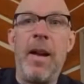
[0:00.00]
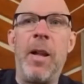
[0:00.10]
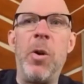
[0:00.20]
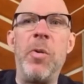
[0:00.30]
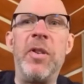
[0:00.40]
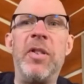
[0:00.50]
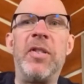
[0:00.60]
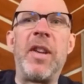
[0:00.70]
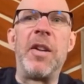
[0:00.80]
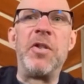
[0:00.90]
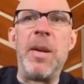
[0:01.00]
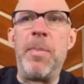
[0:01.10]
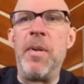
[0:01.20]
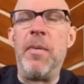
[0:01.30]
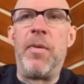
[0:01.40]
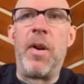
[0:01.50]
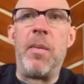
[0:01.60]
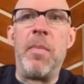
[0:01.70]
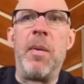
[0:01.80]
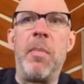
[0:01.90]
Hello, this is Scott Chapin
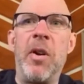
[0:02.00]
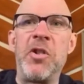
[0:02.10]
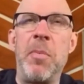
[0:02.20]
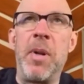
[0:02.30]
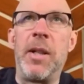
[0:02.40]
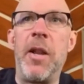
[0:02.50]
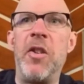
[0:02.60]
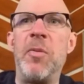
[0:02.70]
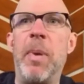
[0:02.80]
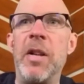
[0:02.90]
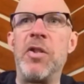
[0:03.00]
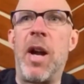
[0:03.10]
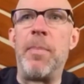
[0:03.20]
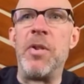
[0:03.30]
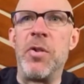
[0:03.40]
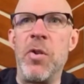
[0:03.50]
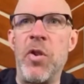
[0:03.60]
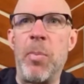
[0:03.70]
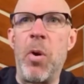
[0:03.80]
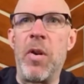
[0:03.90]
from Marshall McLennan's Bike Shop Insurance
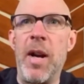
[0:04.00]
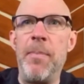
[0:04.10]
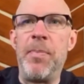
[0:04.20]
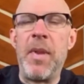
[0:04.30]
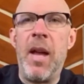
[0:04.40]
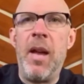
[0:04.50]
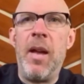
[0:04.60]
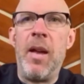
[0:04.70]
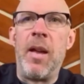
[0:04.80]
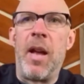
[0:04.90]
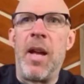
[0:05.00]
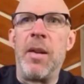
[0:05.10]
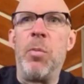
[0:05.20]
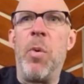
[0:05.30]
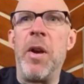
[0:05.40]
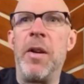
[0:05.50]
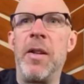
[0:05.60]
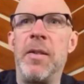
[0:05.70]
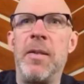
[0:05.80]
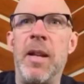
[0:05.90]
Program. I wanted to
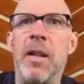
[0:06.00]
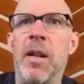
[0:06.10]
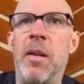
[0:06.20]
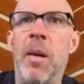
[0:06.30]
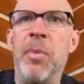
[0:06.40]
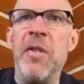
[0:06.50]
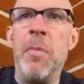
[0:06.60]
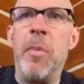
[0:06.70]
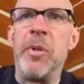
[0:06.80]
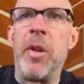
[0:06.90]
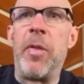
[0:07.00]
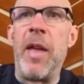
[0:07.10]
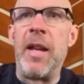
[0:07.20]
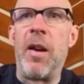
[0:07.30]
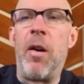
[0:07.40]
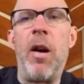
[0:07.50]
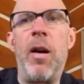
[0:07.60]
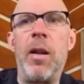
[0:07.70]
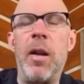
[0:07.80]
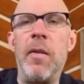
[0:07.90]
take a brief moment to thank
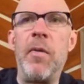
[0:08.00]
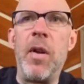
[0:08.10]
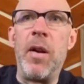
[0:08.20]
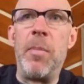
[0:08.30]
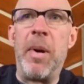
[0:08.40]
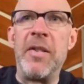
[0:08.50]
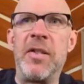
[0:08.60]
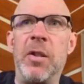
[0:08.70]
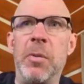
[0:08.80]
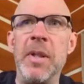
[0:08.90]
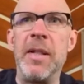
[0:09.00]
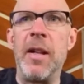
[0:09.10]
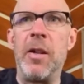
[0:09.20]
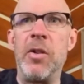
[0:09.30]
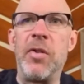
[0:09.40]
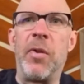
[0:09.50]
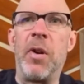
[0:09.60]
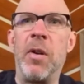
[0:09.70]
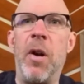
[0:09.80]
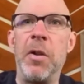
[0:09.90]
all of the bicycle retailers
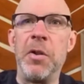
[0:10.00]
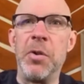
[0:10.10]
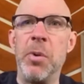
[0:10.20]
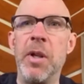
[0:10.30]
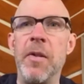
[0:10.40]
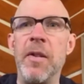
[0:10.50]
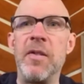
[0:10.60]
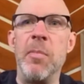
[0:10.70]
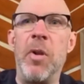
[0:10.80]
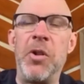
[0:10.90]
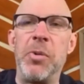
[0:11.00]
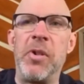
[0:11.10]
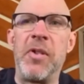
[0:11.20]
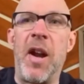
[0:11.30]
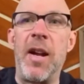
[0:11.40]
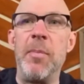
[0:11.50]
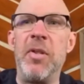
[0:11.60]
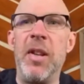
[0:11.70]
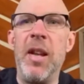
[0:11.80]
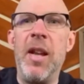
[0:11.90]
for all you're doing in these tumultuous times.